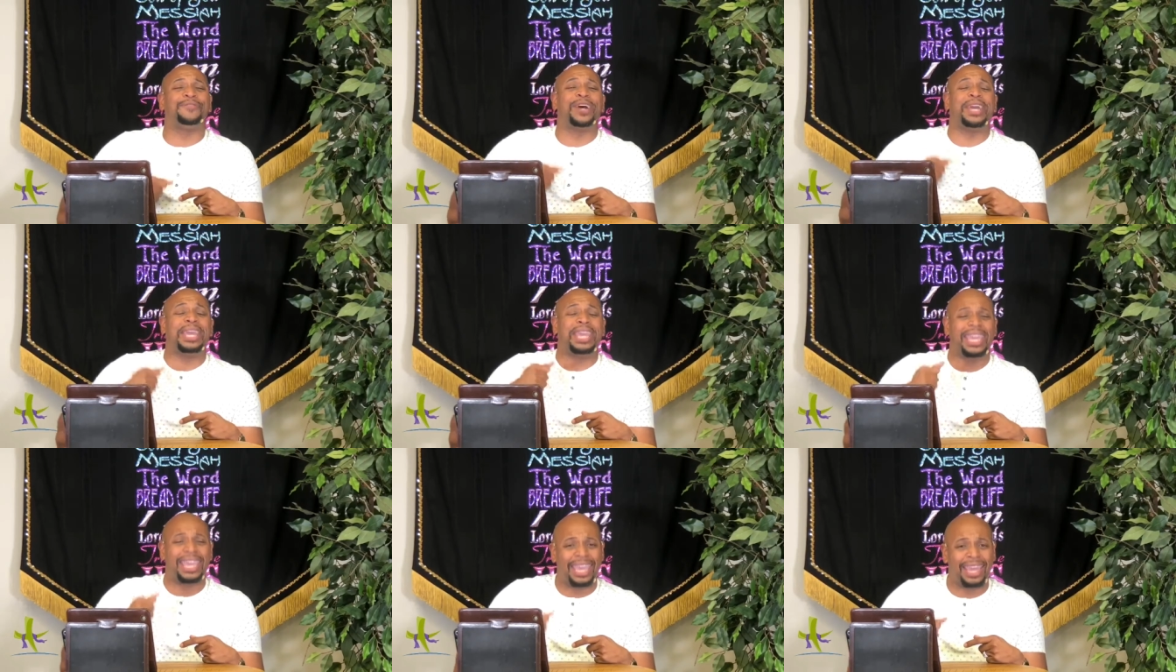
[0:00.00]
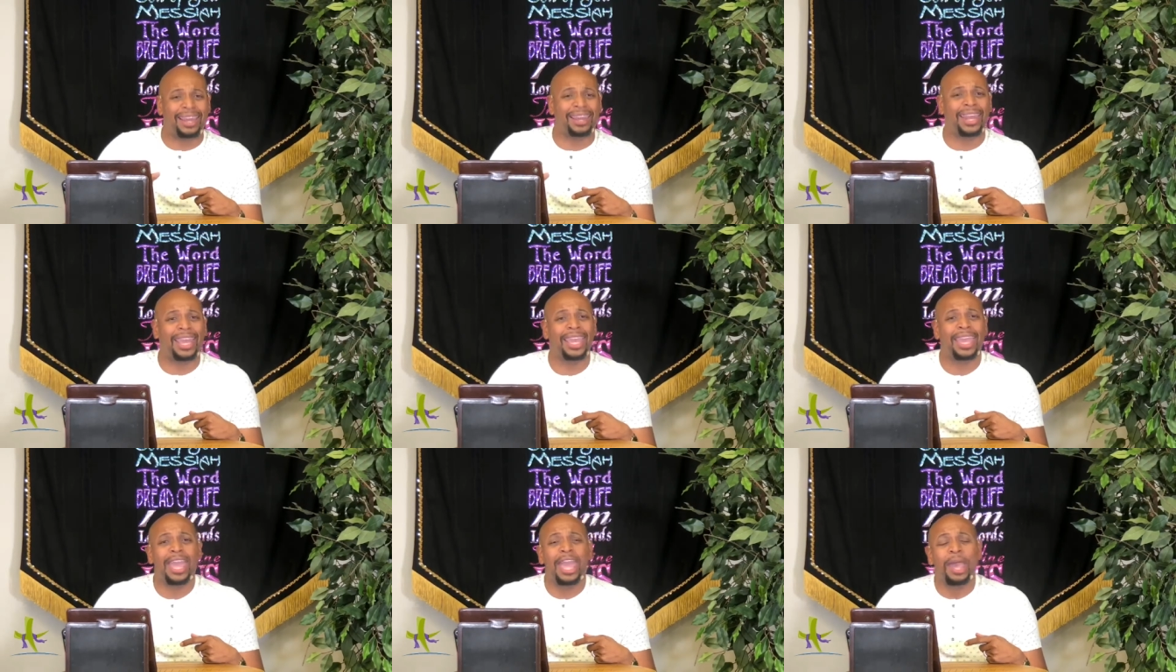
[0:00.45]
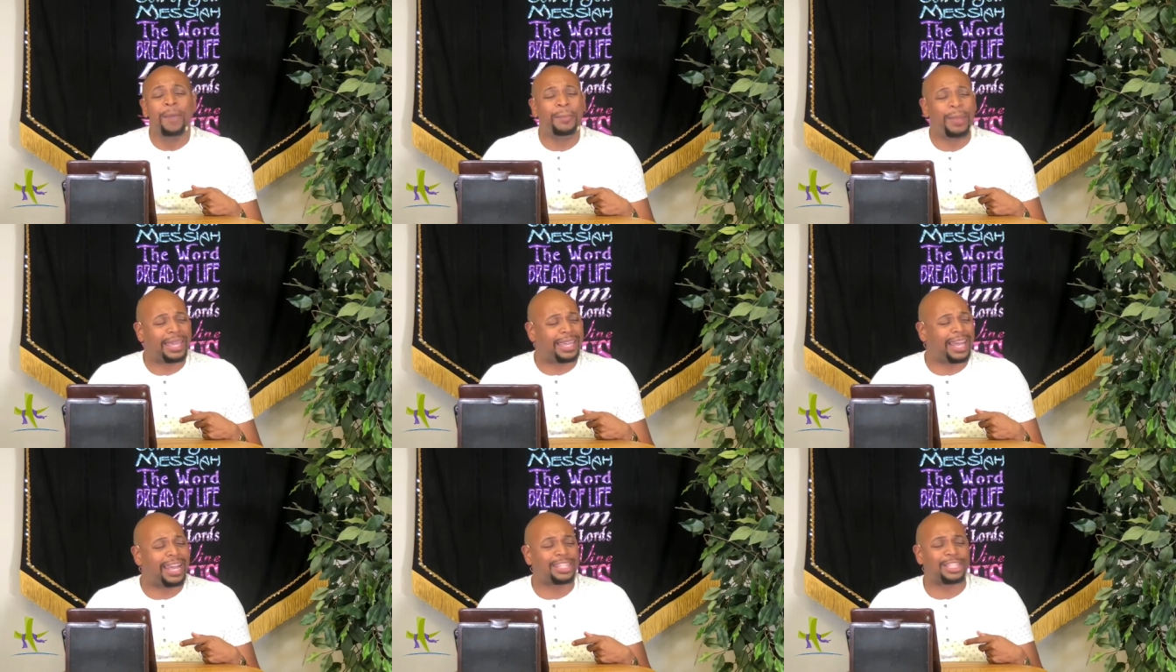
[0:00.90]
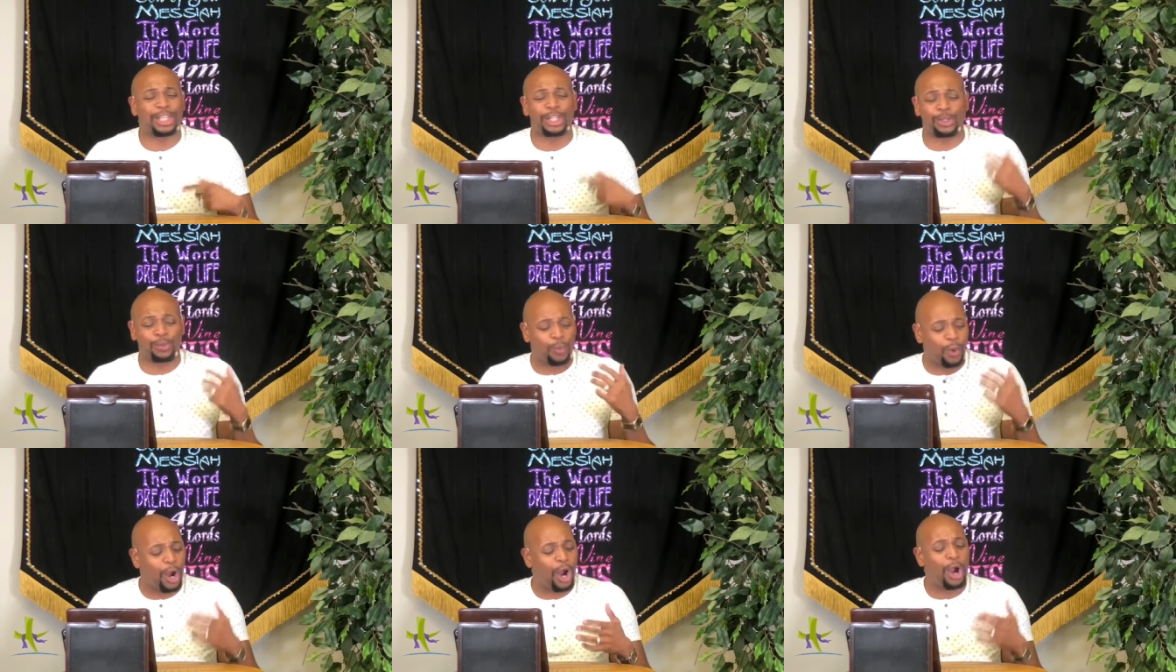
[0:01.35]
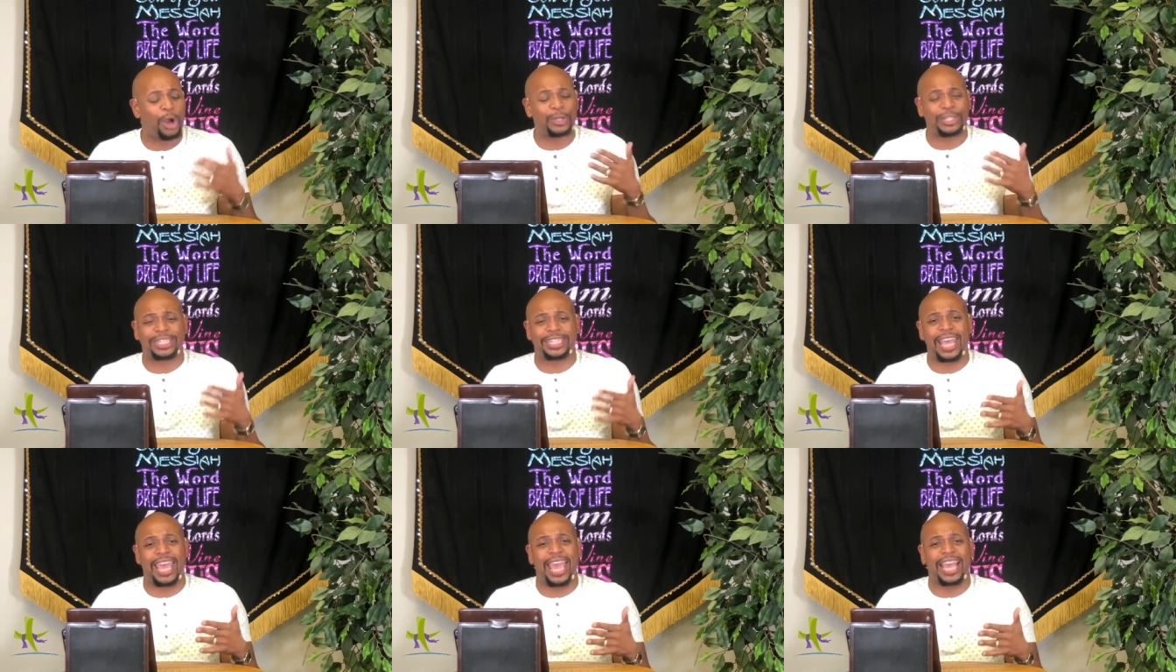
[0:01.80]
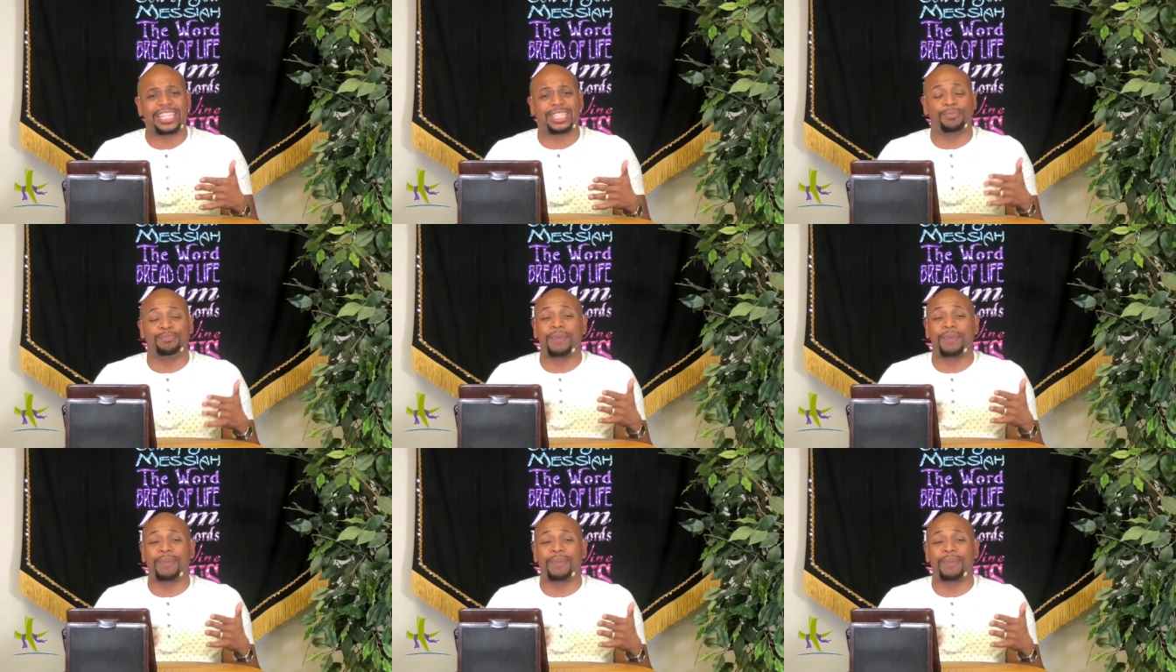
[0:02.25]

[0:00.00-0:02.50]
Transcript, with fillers: for healing because his word says,